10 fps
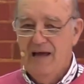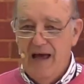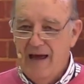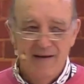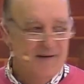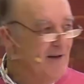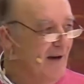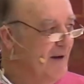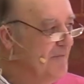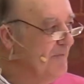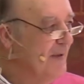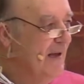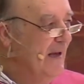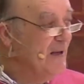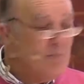And
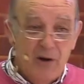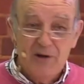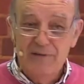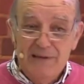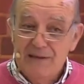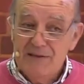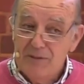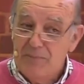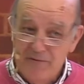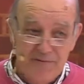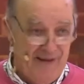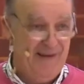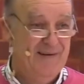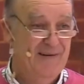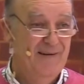it's part of leadership, in
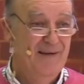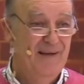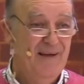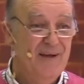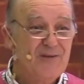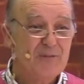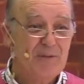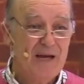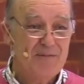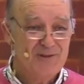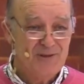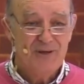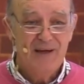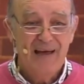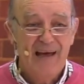fact, is to be able to
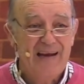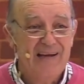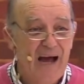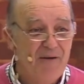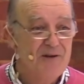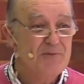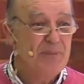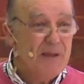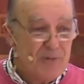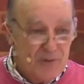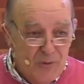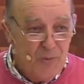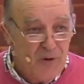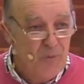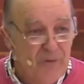encourage people who
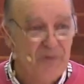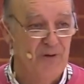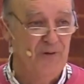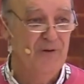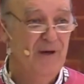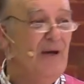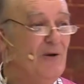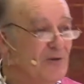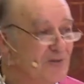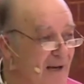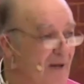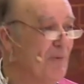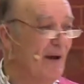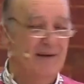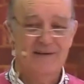work with you to
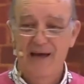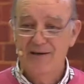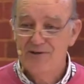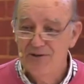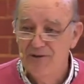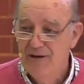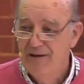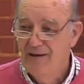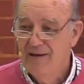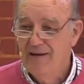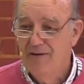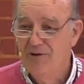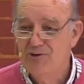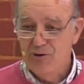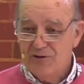celebrate and to
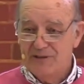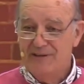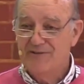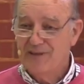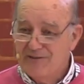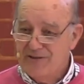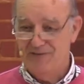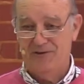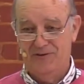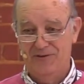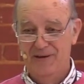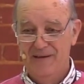rejoice in the successes